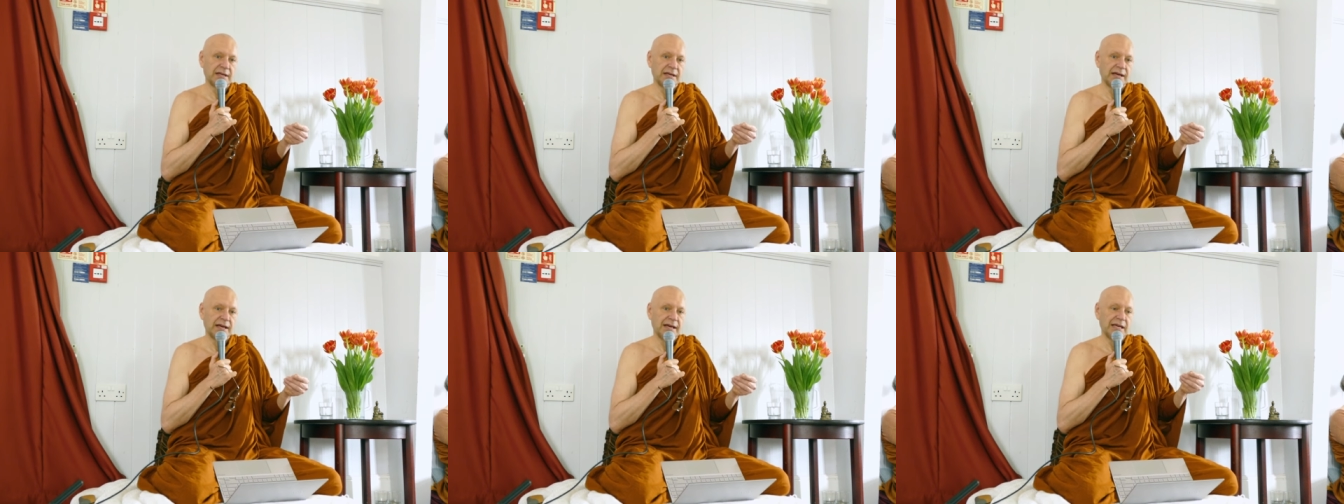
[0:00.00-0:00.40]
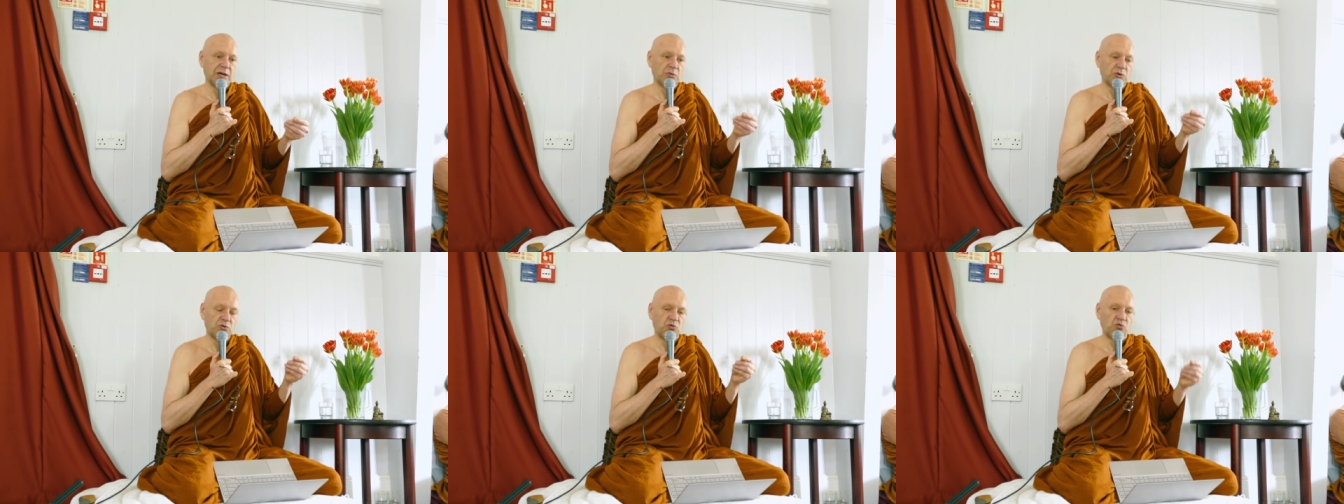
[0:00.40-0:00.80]
Uh,
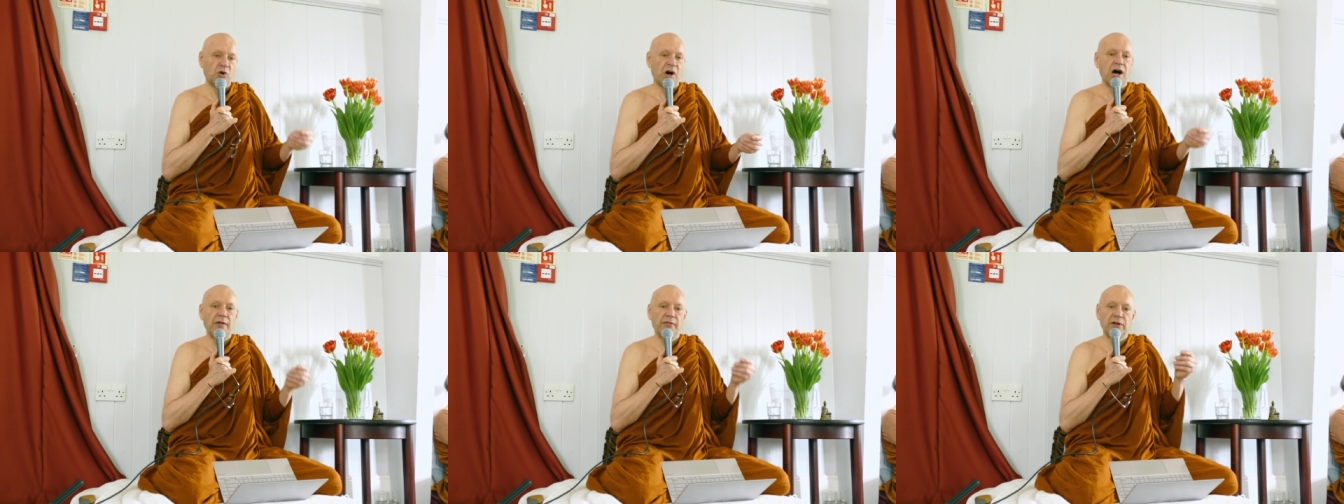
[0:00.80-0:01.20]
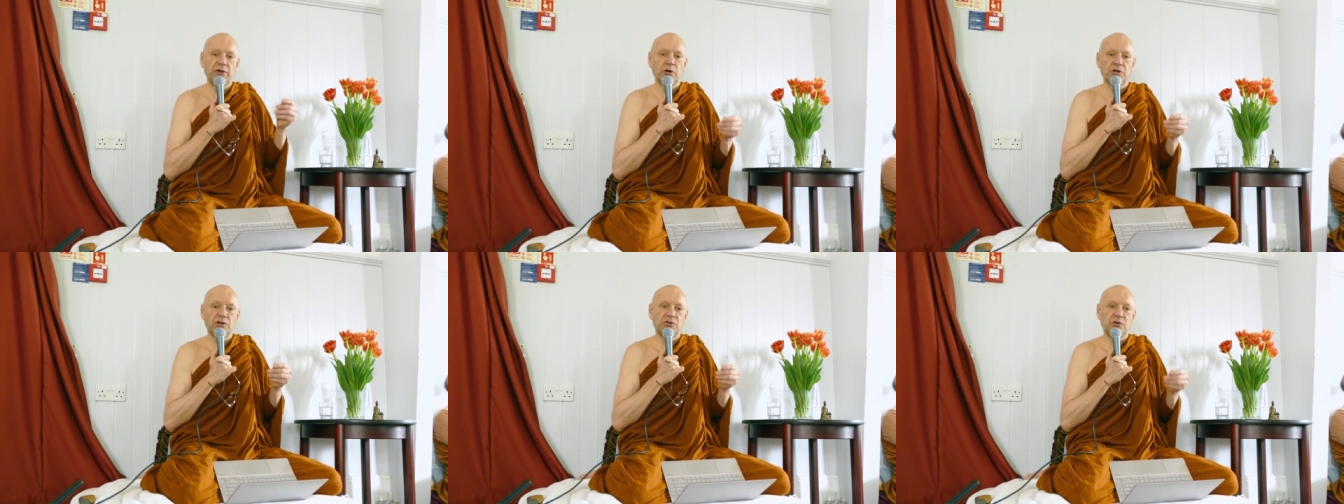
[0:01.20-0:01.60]
he would rather
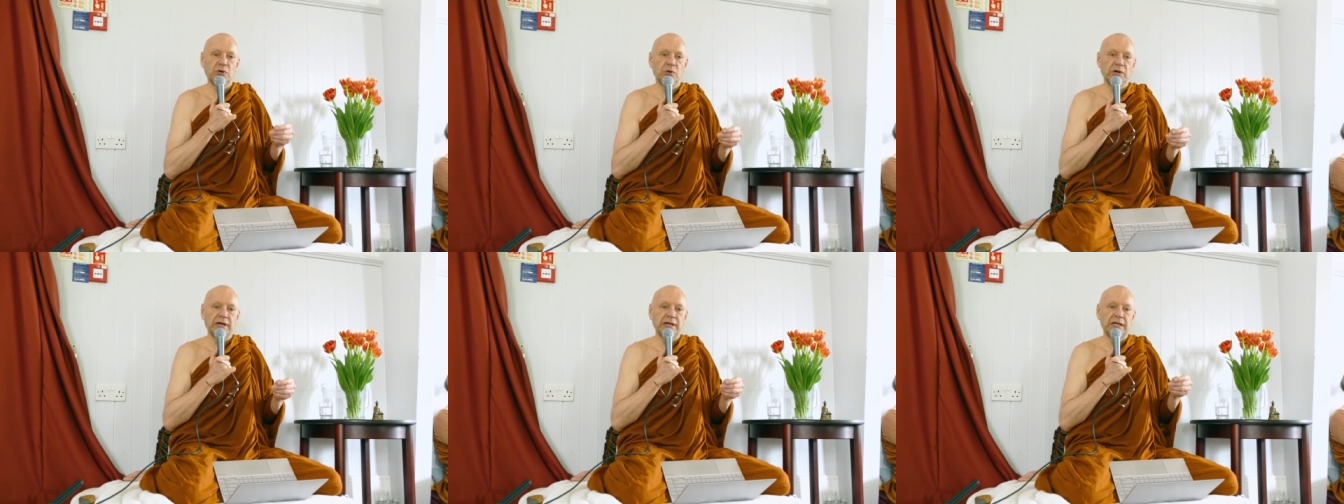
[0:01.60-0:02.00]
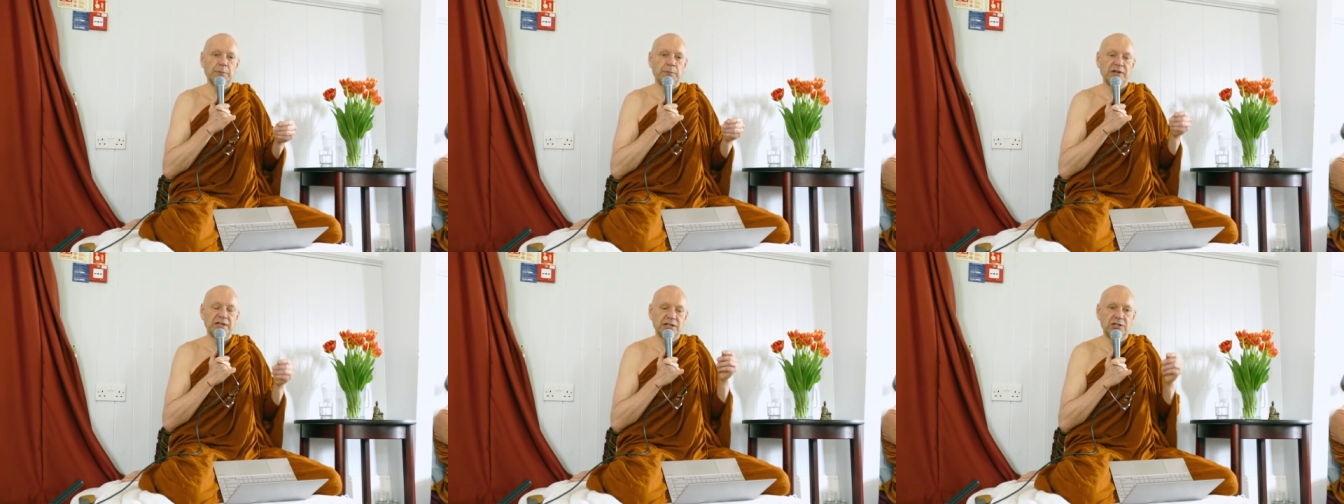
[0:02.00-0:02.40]
not do it,
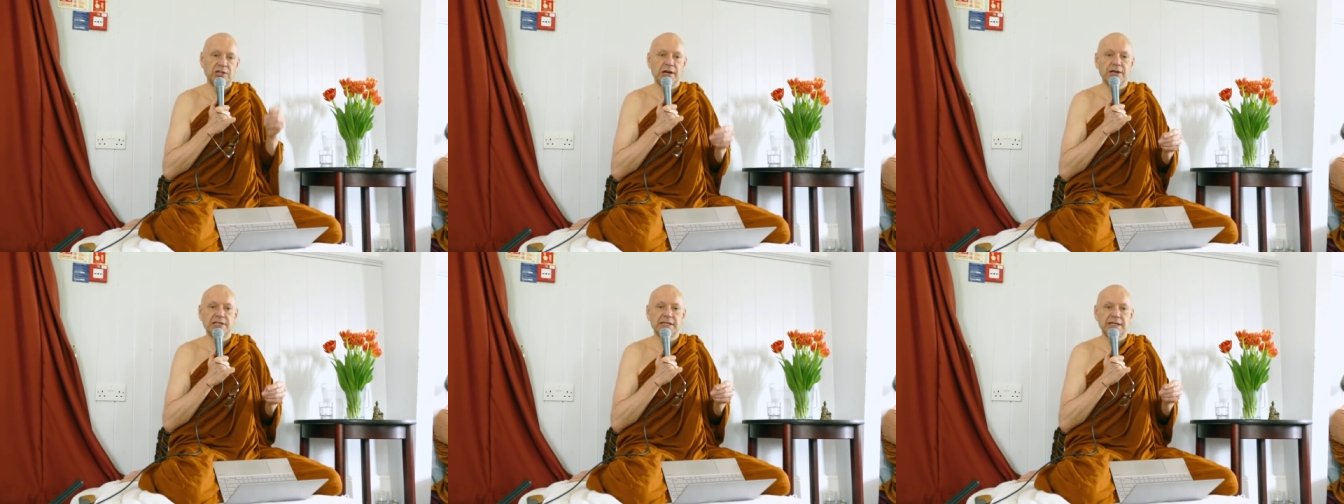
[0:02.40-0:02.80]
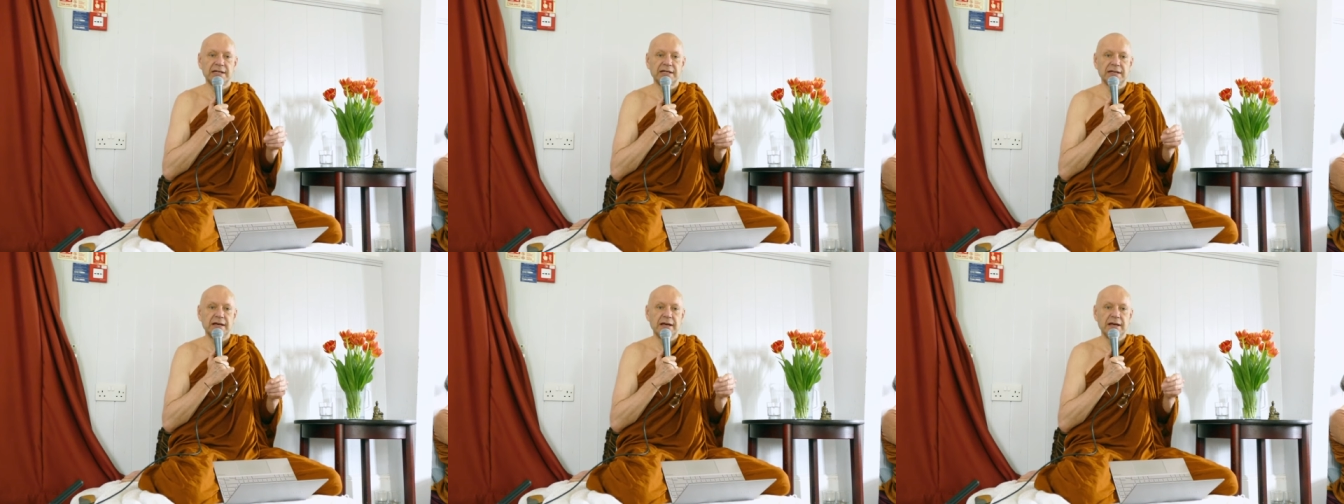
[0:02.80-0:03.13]
but he does it uh,